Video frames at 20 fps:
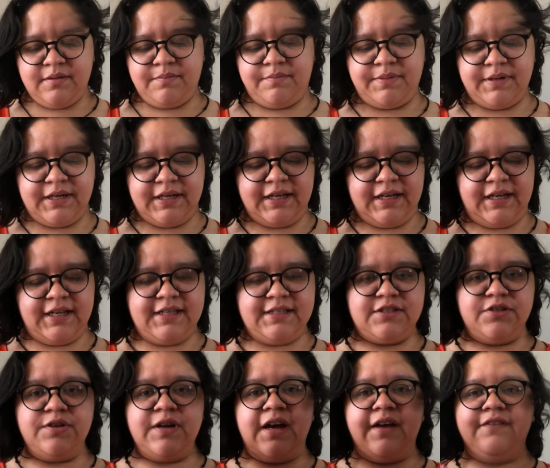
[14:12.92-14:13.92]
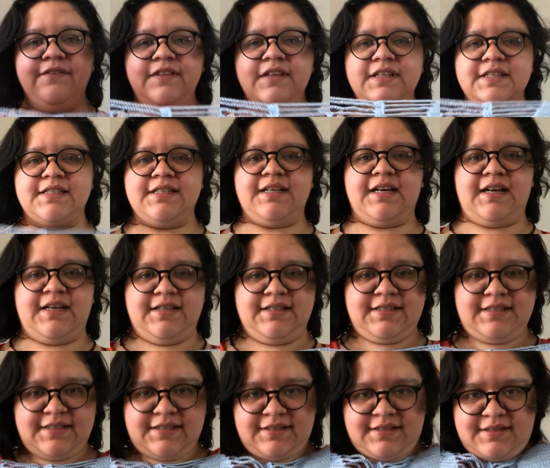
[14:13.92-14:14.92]
But I do have these ties
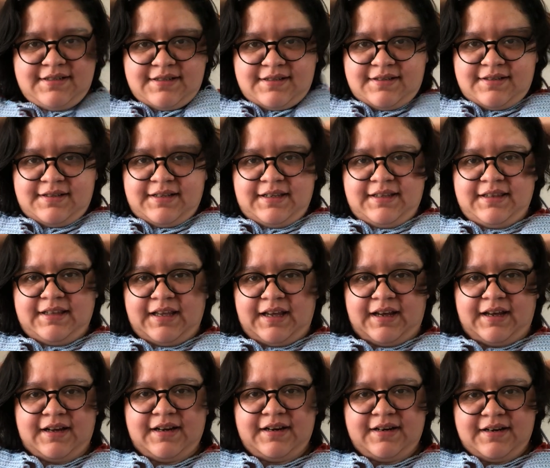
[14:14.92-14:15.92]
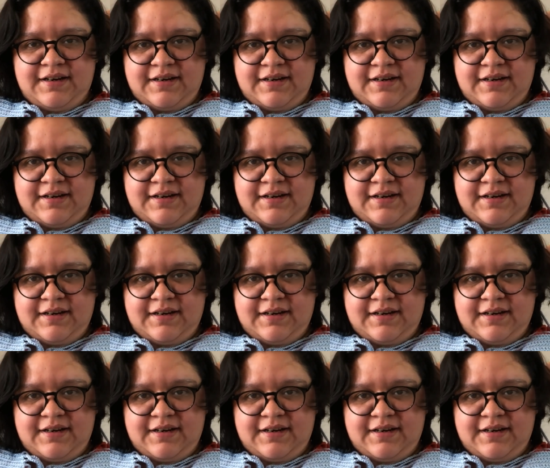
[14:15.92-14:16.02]
like that.